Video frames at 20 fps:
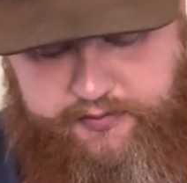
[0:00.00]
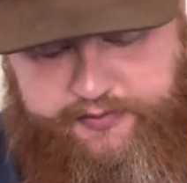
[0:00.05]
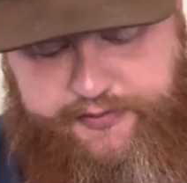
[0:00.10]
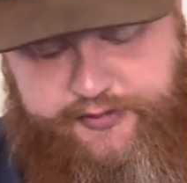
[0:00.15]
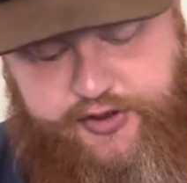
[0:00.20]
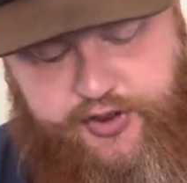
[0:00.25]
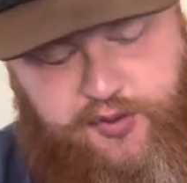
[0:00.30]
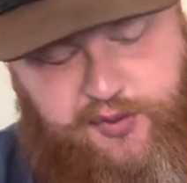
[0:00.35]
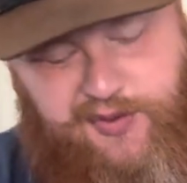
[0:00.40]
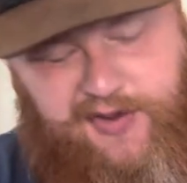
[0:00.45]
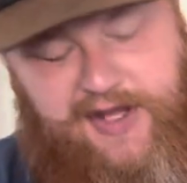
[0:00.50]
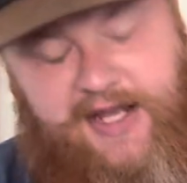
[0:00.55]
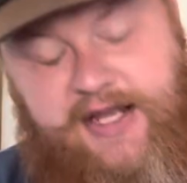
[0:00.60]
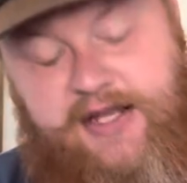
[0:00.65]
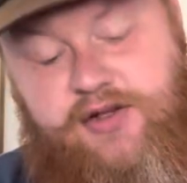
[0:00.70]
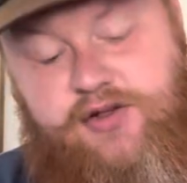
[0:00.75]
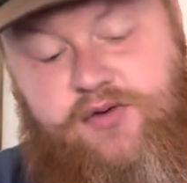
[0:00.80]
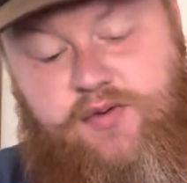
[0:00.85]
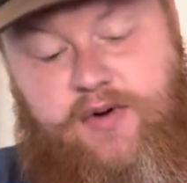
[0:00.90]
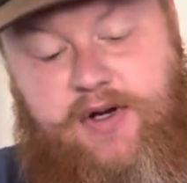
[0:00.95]
two
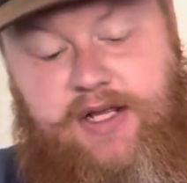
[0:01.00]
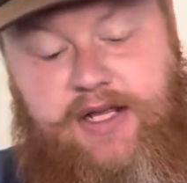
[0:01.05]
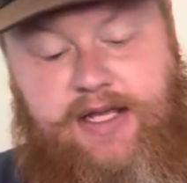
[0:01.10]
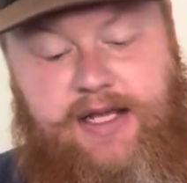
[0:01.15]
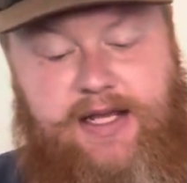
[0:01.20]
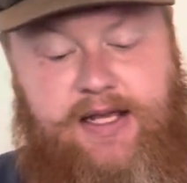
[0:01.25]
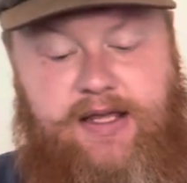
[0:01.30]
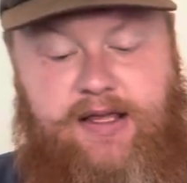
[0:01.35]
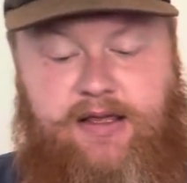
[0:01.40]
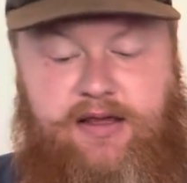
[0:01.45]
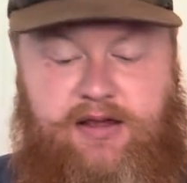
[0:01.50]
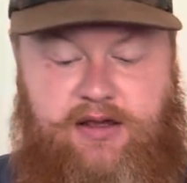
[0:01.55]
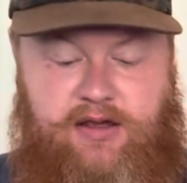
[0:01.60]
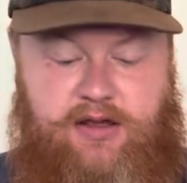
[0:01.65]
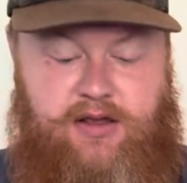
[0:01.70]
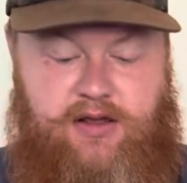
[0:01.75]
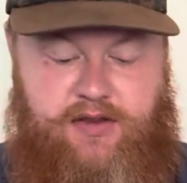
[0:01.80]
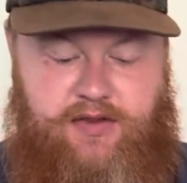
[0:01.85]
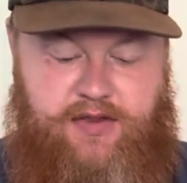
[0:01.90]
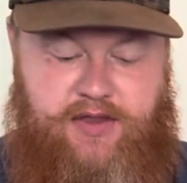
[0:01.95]
things really.
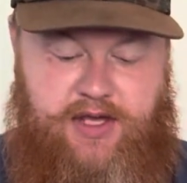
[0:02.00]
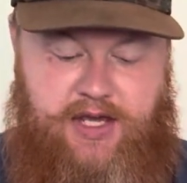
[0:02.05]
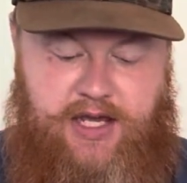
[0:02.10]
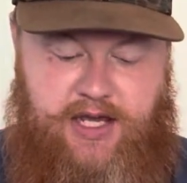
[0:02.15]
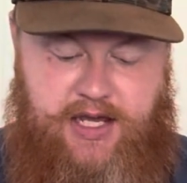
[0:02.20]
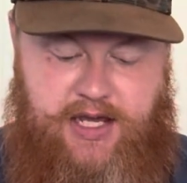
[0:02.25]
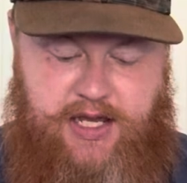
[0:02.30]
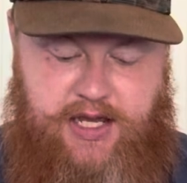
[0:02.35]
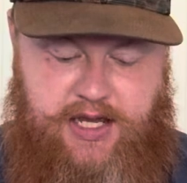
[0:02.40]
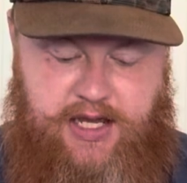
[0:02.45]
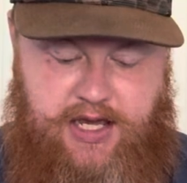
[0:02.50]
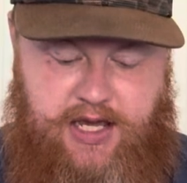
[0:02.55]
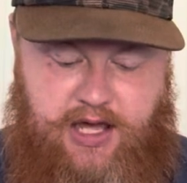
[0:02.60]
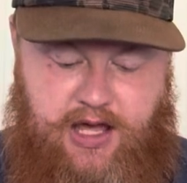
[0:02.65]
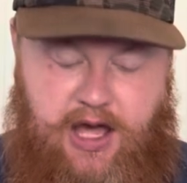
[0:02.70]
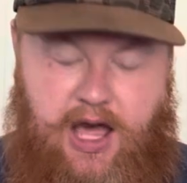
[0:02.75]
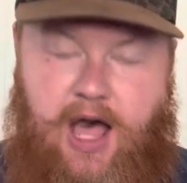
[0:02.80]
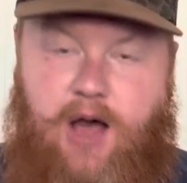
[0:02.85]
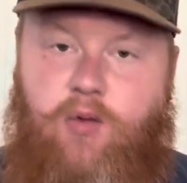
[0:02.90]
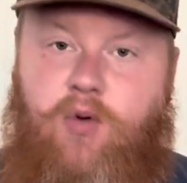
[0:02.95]

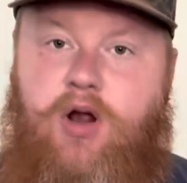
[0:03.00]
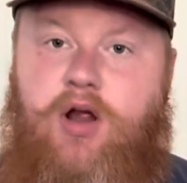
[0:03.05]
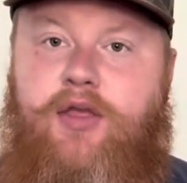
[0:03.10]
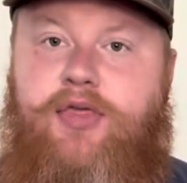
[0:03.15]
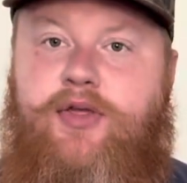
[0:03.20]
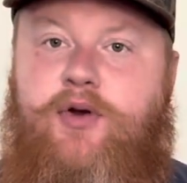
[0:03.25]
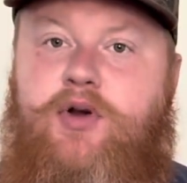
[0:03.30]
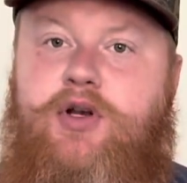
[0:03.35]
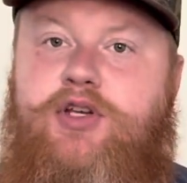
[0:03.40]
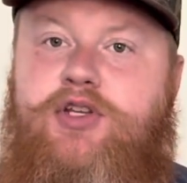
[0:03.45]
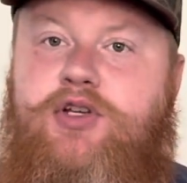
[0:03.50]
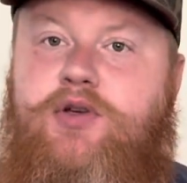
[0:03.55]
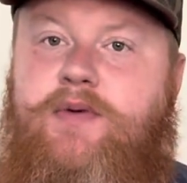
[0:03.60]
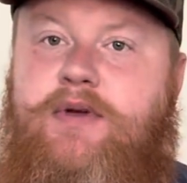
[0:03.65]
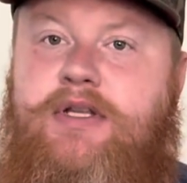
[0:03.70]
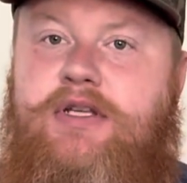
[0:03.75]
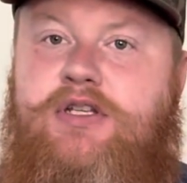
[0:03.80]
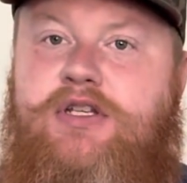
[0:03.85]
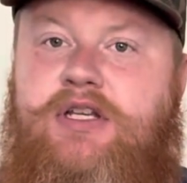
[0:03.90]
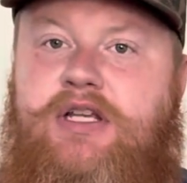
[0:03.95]
I wear a
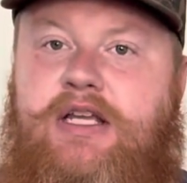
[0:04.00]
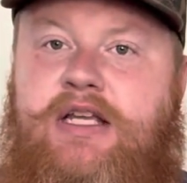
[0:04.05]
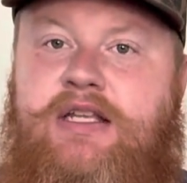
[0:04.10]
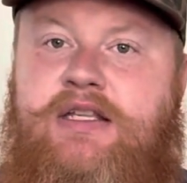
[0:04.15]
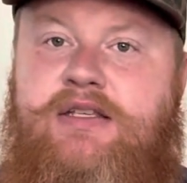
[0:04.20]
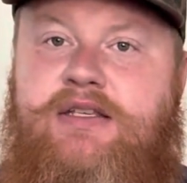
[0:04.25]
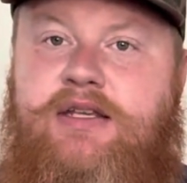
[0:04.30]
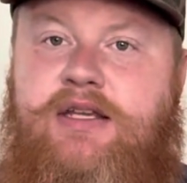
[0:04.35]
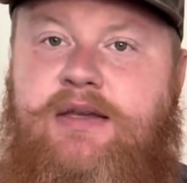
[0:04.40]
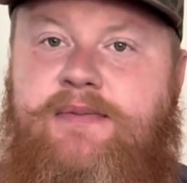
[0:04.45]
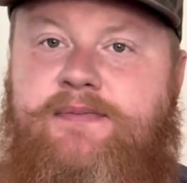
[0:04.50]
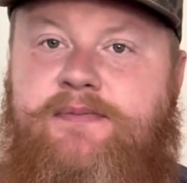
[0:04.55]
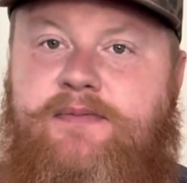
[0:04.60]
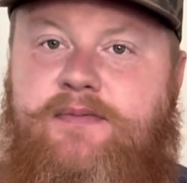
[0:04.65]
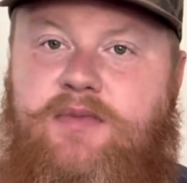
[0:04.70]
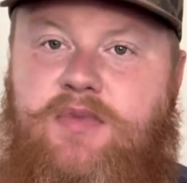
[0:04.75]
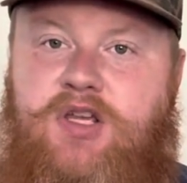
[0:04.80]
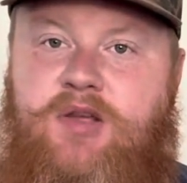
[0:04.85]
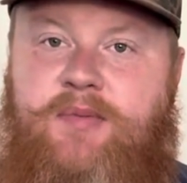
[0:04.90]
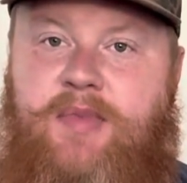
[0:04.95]
32-inch inseam
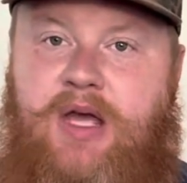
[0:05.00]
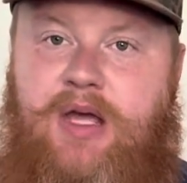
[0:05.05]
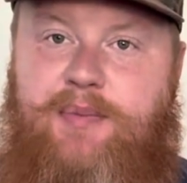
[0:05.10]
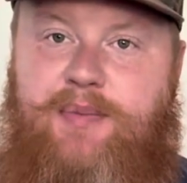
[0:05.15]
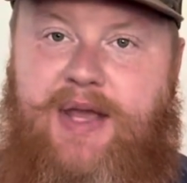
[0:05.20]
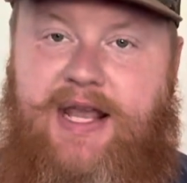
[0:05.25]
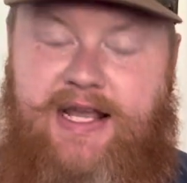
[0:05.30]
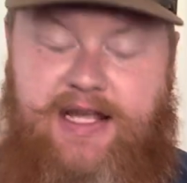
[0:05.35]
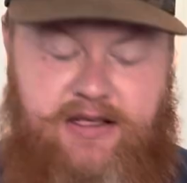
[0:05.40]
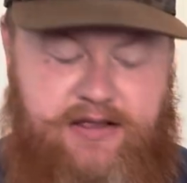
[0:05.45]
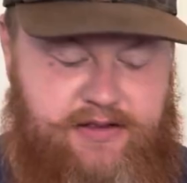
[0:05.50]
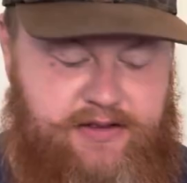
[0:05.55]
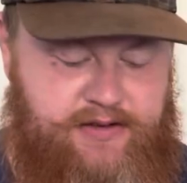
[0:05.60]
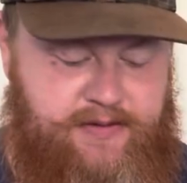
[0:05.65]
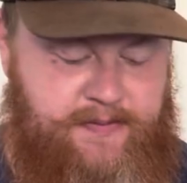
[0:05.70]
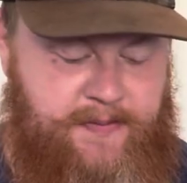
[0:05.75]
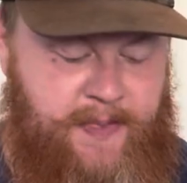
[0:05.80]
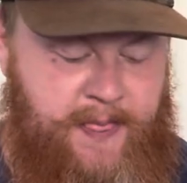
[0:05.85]
in my pants.